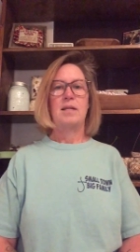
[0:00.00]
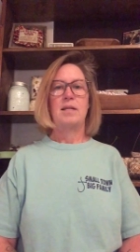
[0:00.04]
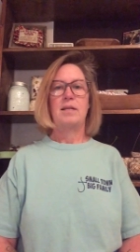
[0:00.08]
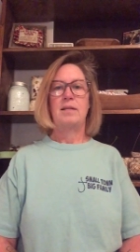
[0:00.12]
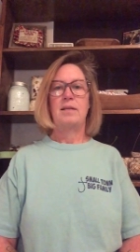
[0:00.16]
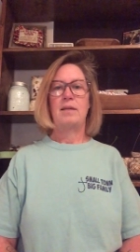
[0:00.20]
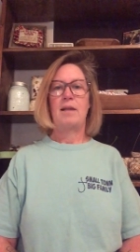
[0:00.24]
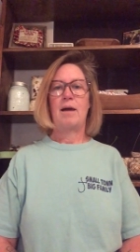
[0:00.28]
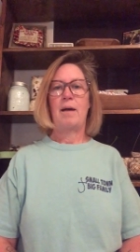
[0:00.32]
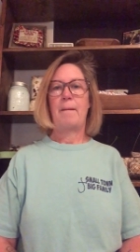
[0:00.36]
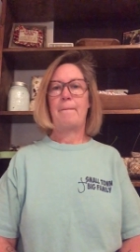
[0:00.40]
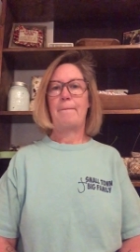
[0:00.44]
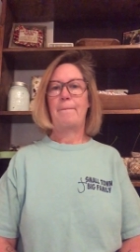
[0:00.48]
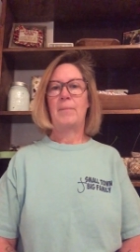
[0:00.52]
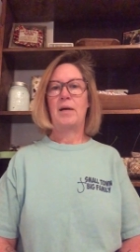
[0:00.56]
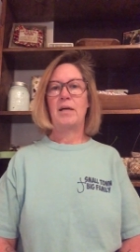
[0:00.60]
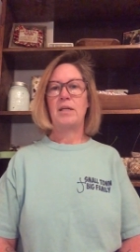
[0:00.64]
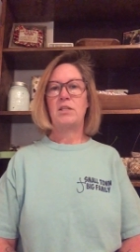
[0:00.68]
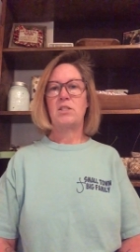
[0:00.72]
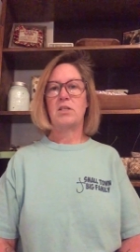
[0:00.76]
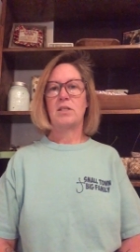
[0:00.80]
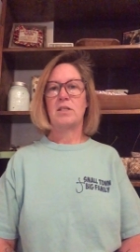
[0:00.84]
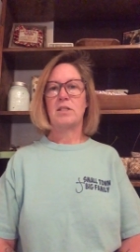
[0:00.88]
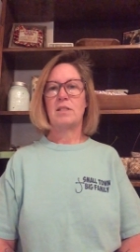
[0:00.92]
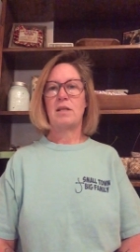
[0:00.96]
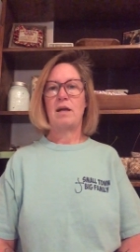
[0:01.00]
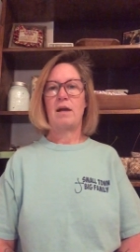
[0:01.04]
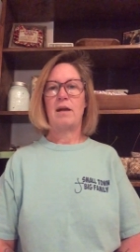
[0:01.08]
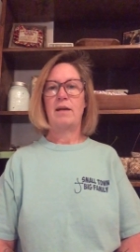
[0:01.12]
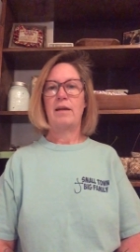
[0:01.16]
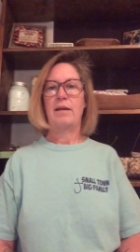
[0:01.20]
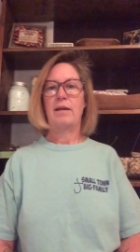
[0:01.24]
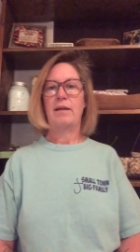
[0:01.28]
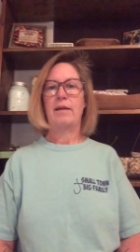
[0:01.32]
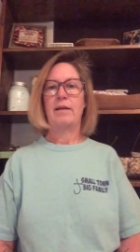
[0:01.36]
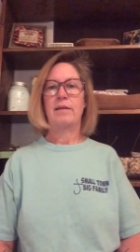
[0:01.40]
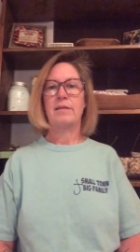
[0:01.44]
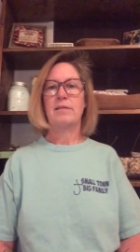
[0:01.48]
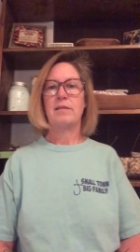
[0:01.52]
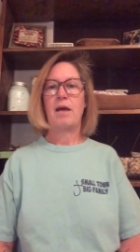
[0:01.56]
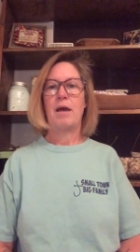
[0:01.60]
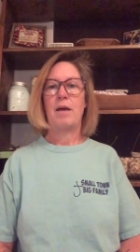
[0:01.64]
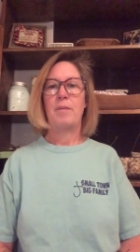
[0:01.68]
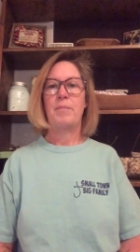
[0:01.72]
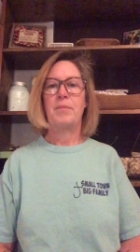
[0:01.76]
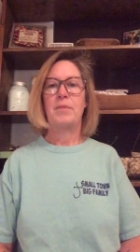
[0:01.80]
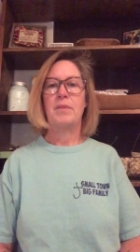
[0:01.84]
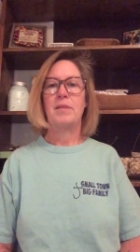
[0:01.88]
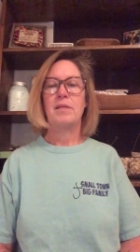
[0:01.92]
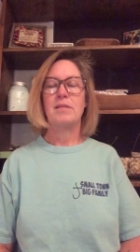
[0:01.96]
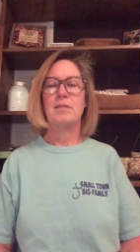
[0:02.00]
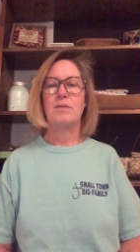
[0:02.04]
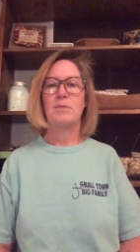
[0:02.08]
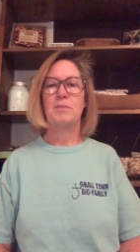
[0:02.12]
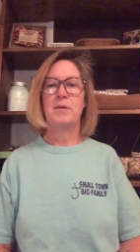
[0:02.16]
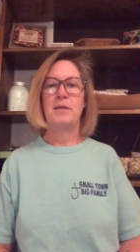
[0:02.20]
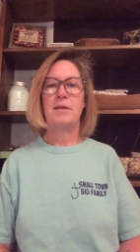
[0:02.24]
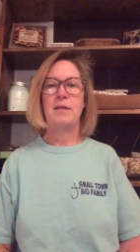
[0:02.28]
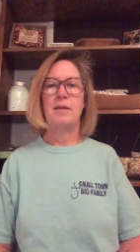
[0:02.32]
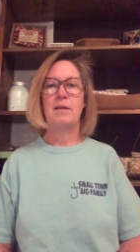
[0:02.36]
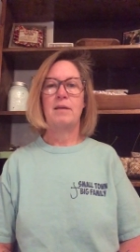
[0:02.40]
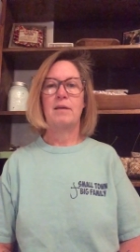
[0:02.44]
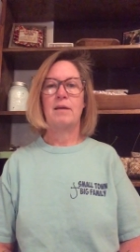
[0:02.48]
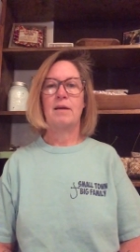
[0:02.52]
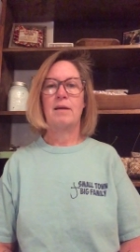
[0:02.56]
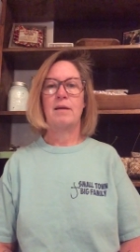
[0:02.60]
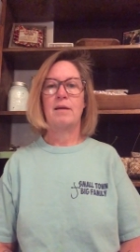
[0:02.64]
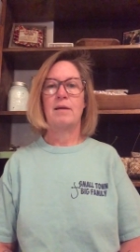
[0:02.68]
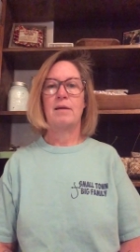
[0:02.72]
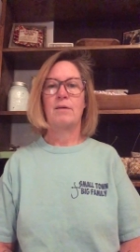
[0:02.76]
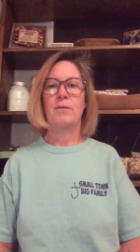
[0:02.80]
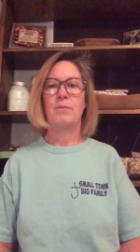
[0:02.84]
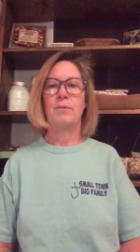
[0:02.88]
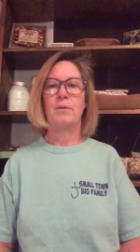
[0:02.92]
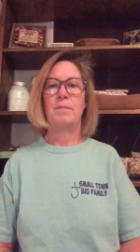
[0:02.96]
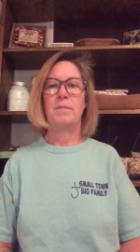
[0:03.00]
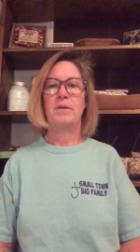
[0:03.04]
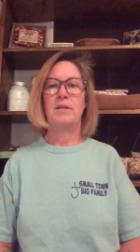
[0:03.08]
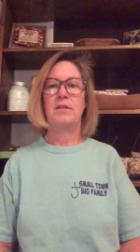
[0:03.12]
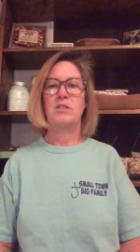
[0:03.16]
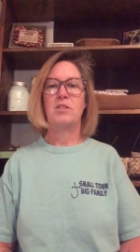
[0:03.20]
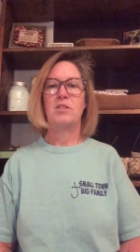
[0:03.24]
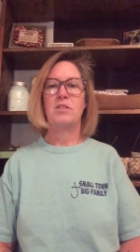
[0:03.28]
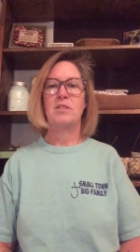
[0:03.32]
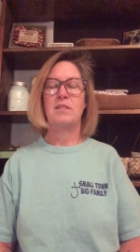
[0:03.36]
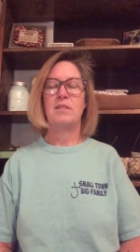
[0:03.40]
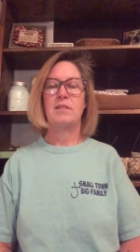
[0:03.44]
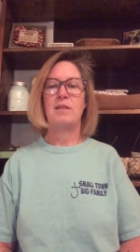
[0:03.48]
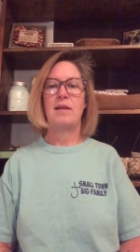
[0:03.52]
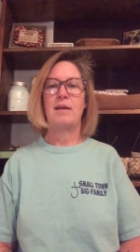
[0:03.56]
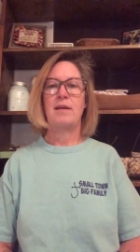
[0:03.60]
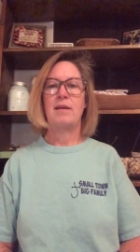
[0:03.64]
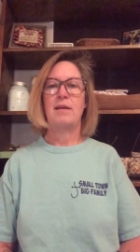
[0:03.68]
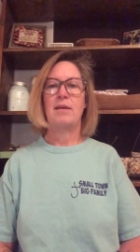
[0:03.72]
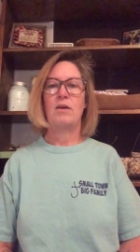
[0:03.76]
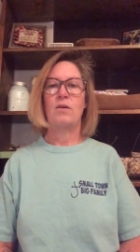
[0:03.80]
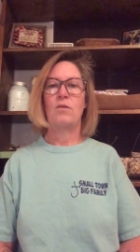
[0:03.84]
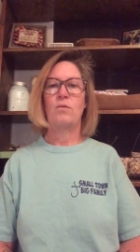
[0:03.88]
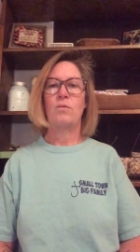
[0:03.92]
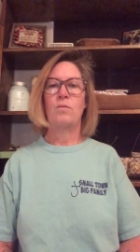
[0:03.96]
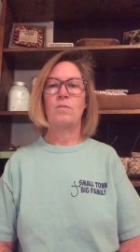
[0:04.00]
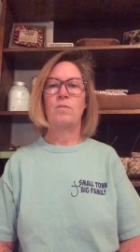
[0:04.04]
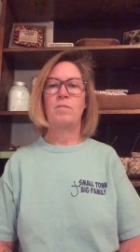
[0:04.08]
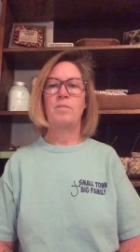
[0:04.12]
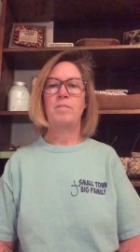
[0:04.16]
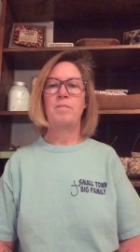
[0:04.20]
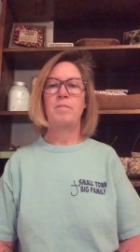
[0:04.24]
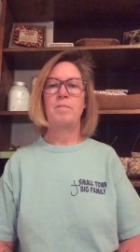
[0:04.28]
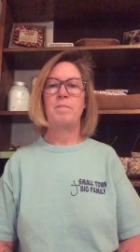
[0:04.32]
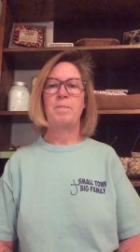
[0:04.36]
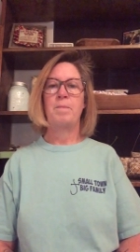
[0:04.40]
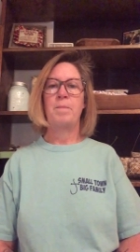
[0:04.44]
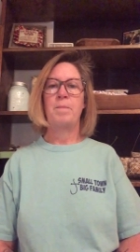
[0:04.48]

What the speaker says: Not much exciting has happened this week. We've been just staying home.